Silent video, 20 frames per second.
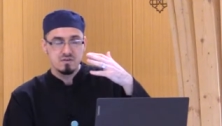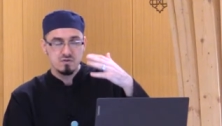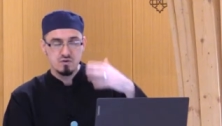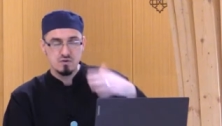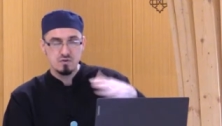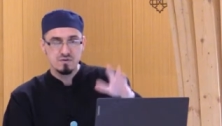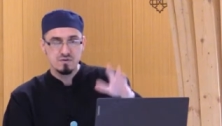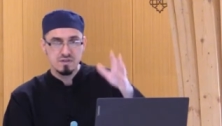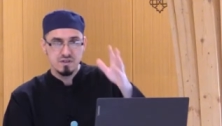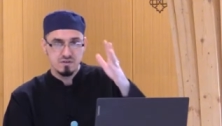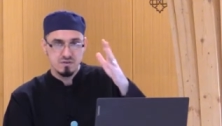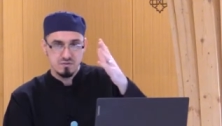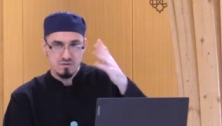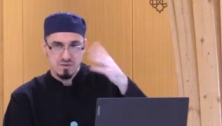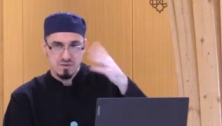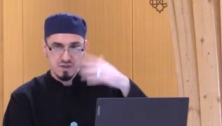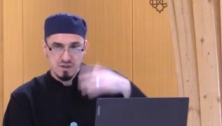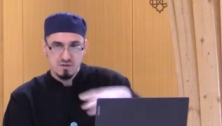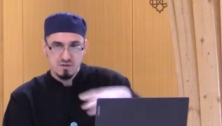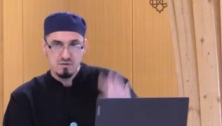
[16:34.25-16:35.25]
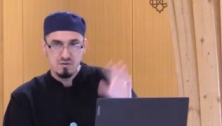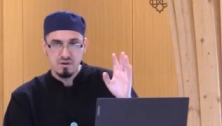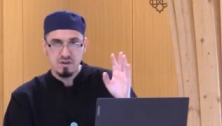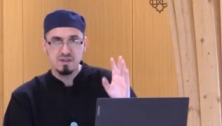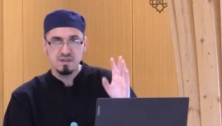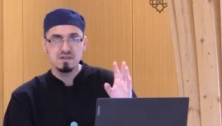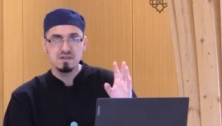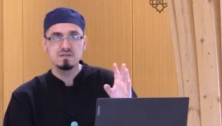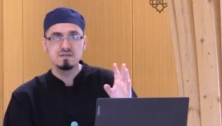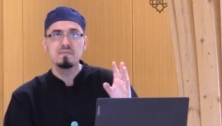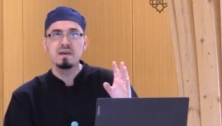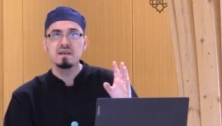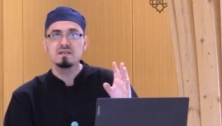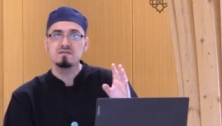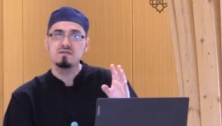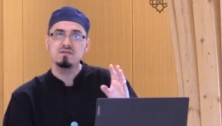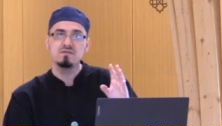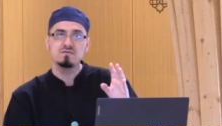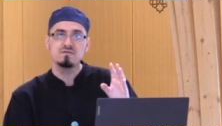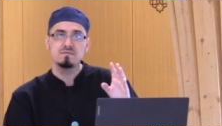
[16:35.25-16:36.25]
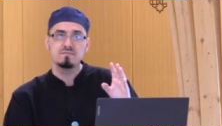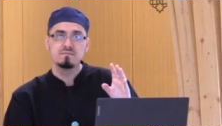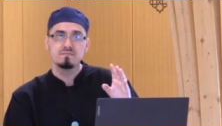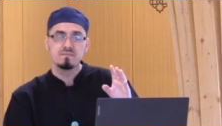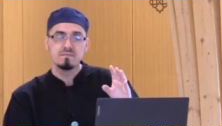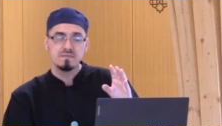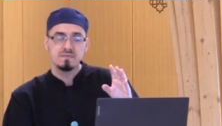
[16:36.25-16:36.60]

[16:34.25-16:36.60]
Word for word: chooses to ignore this message